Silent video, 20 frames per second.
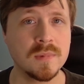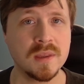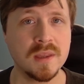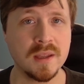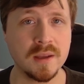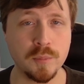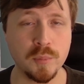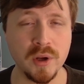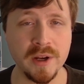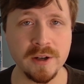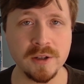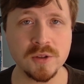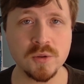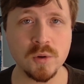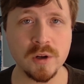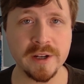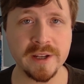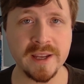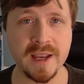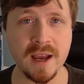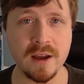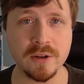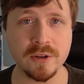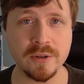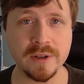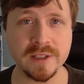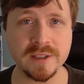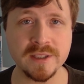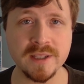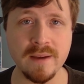The players were
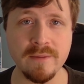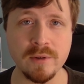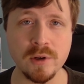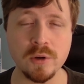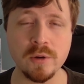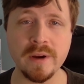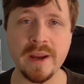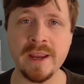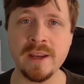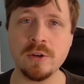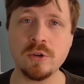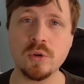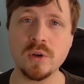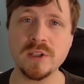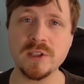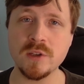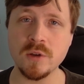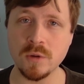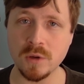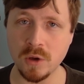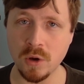encountering 7 or 8 crystal